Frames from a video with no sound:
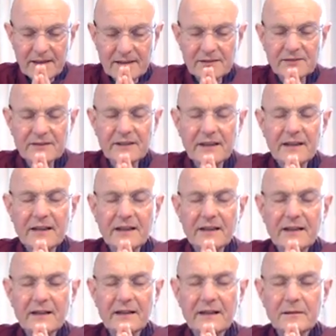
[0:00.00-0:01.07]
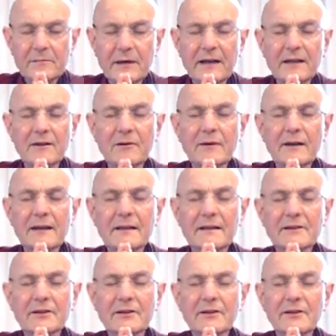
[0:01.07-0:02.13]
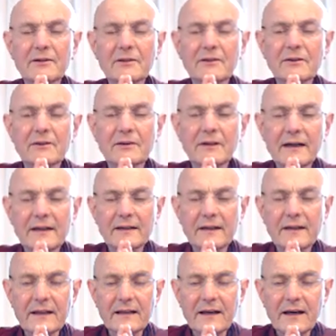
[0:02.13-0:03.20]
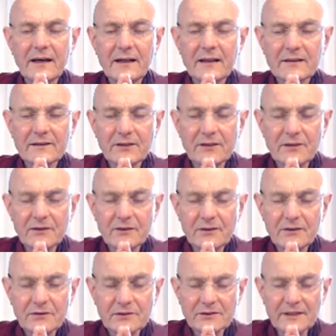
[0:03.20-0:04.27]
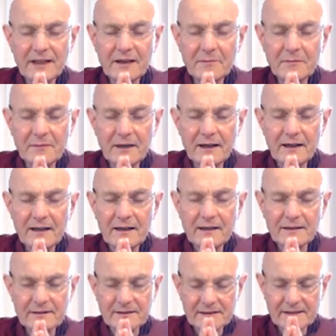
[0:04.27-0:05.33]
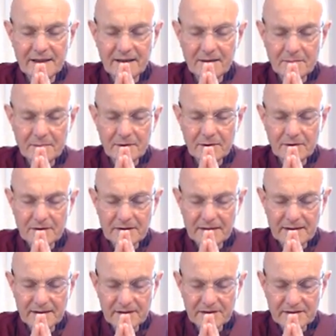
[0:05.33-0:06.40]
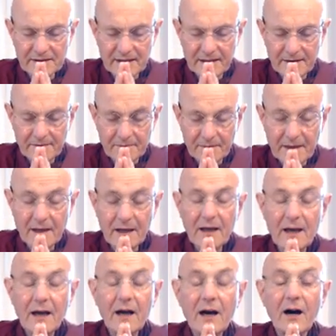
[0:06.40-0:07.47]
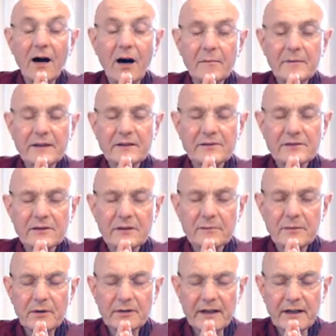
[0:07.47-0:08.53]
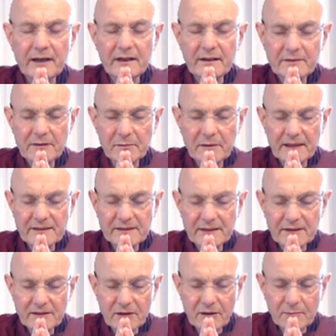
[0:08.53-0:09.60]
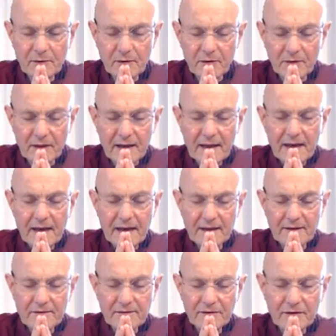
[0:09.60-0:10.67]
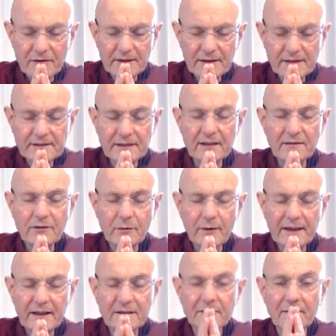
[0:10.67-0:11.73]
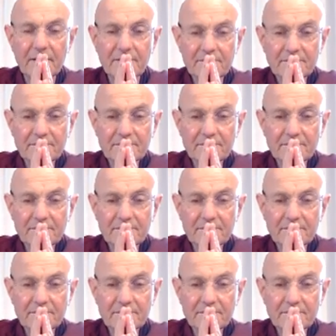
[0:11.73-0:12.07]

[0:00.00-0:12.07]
tassa bhagavato arahato samma sambuddhassa. Homage to the Buddha, the blessed, noble, and fully self-awakened one.